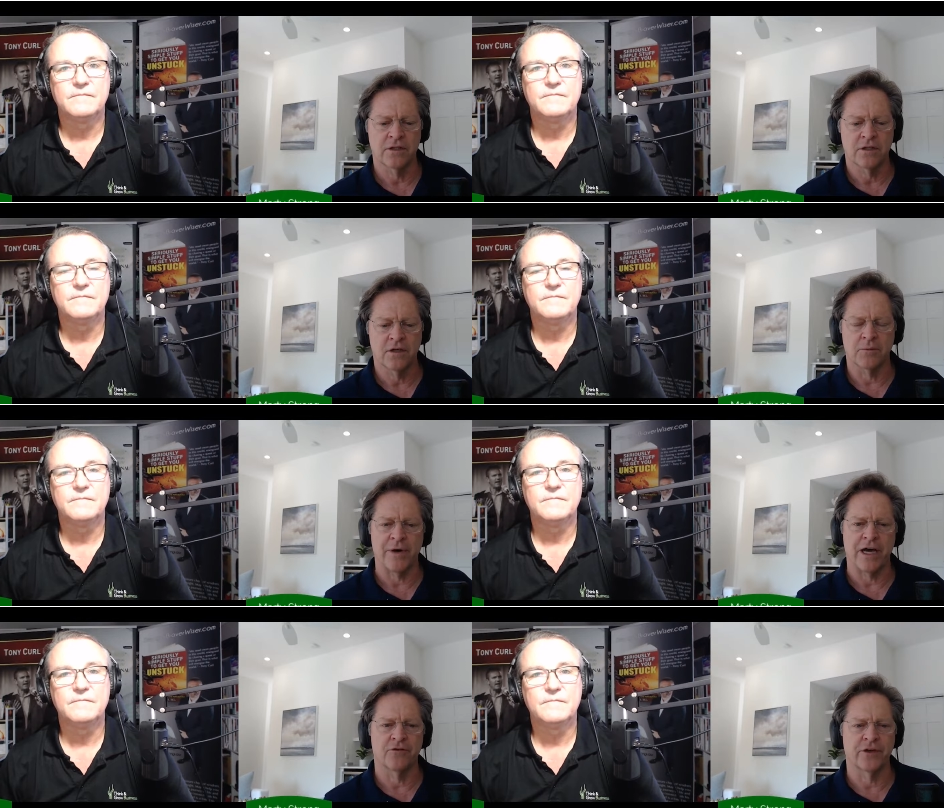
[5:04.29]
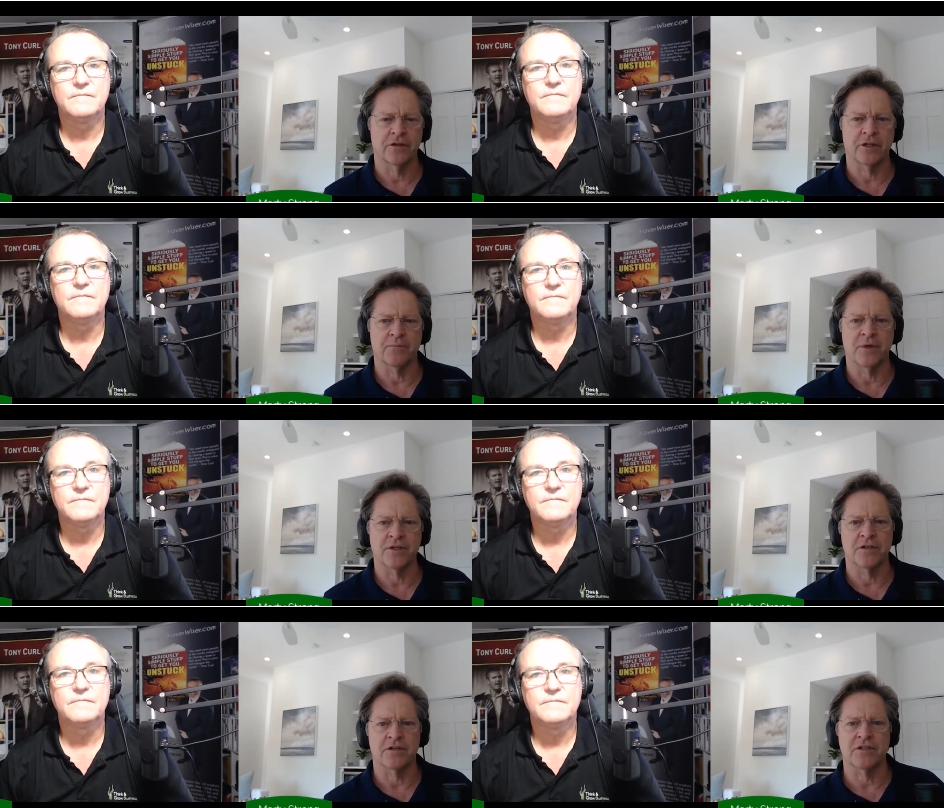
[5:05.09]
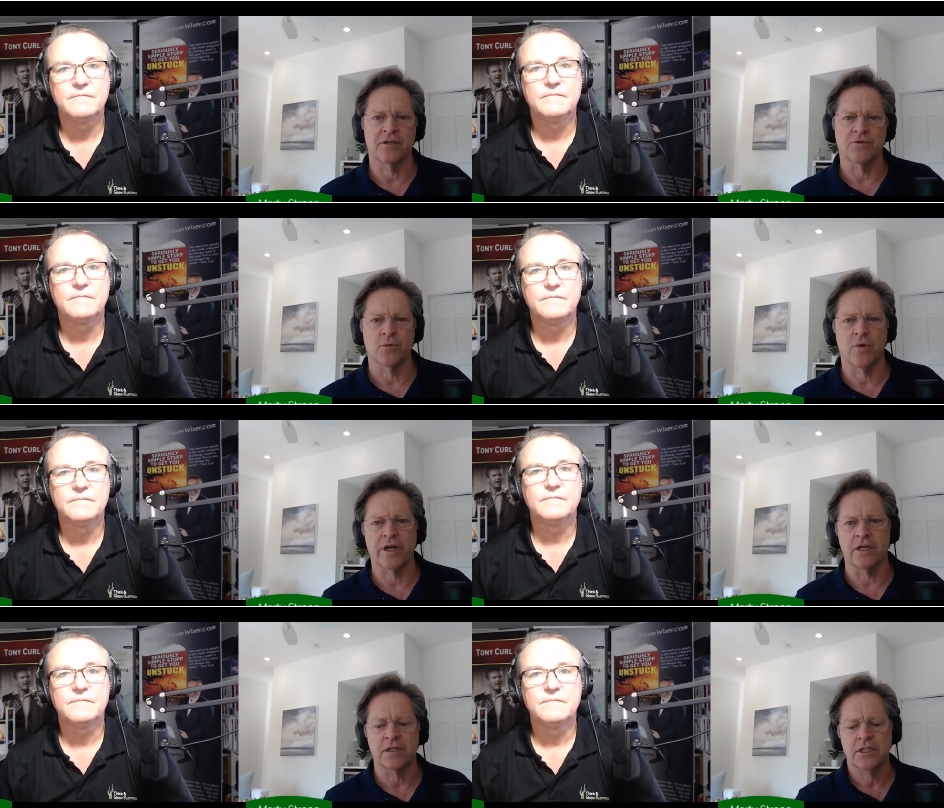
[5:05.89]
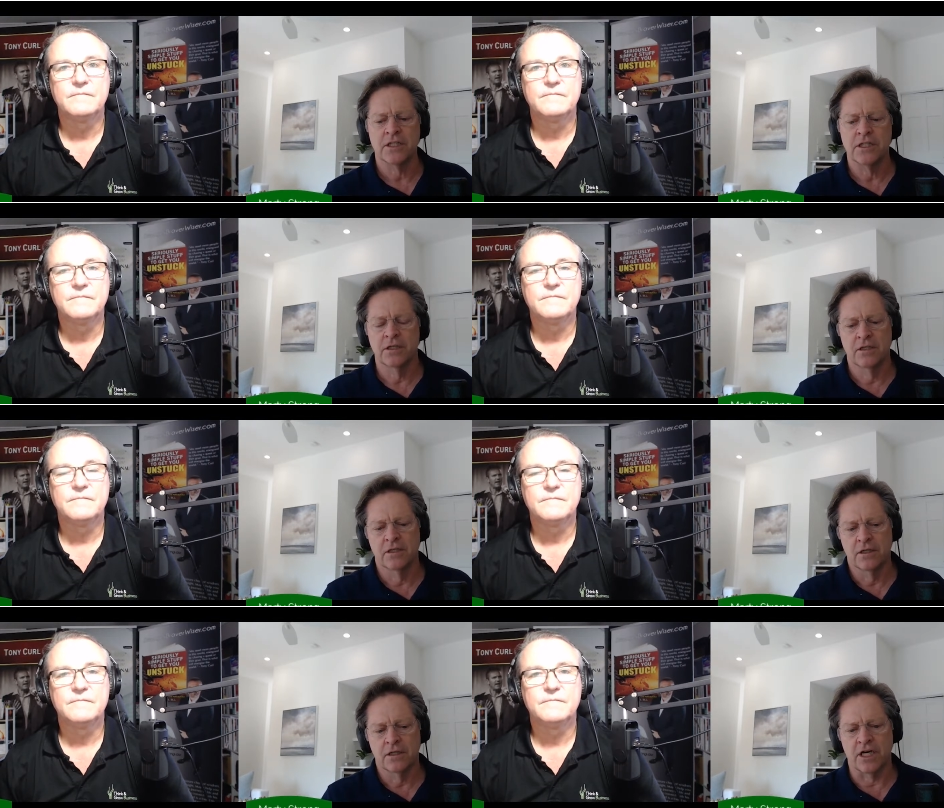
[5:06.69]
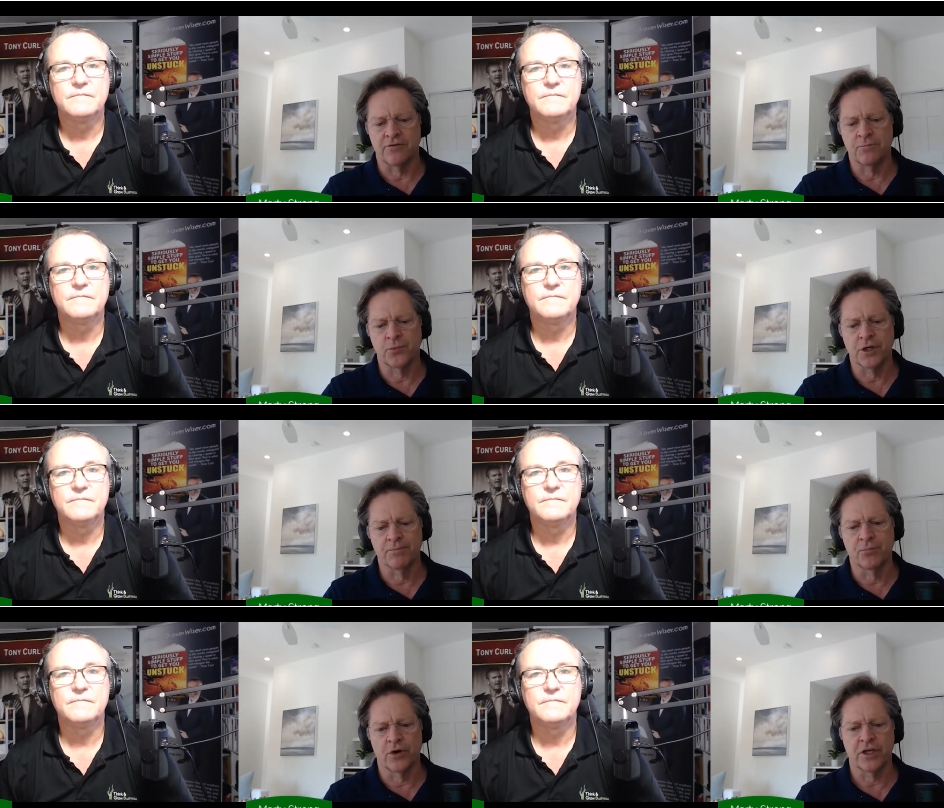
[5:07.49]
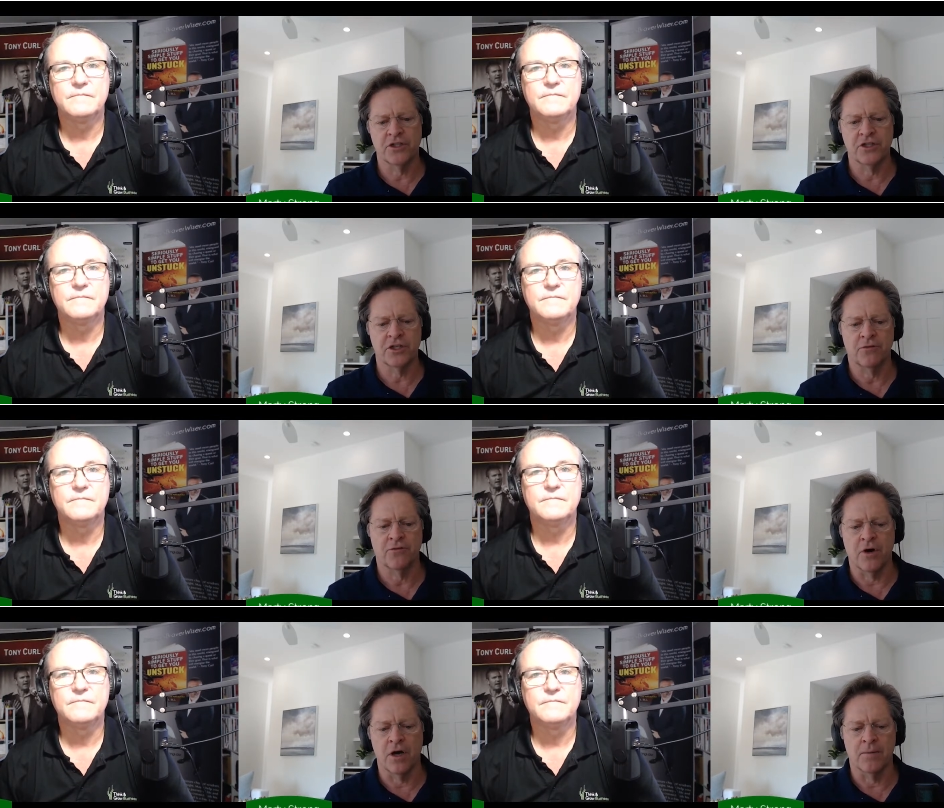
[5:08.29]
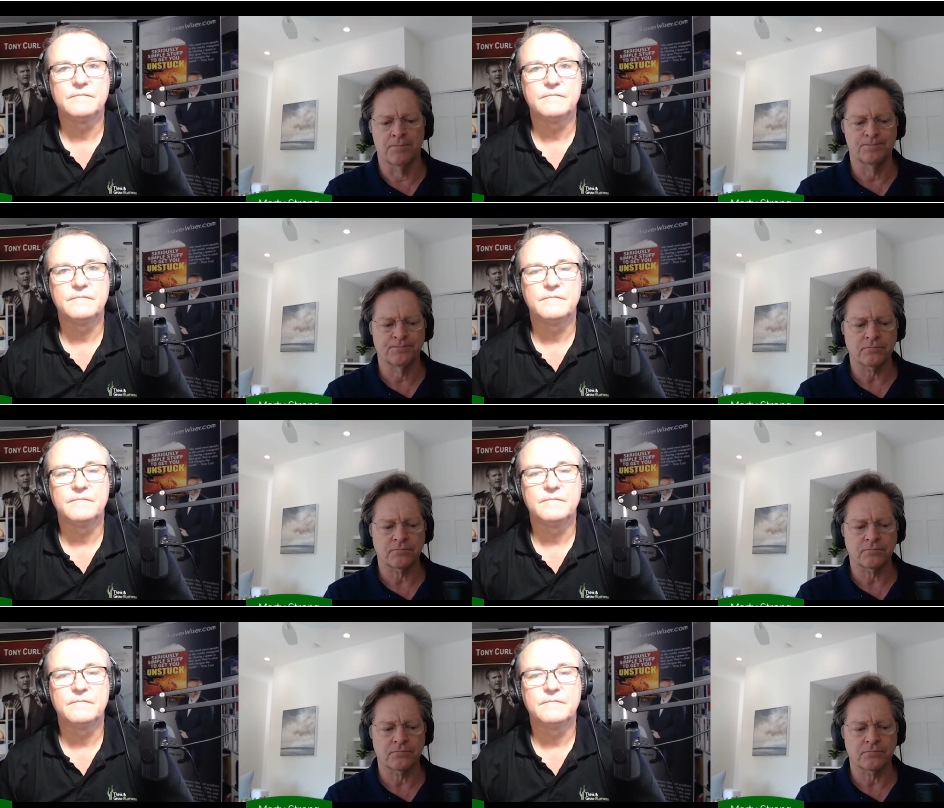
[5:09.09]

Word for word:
Speaker 1: on the battlefield and in business. And it was a way to kind of put a bridge from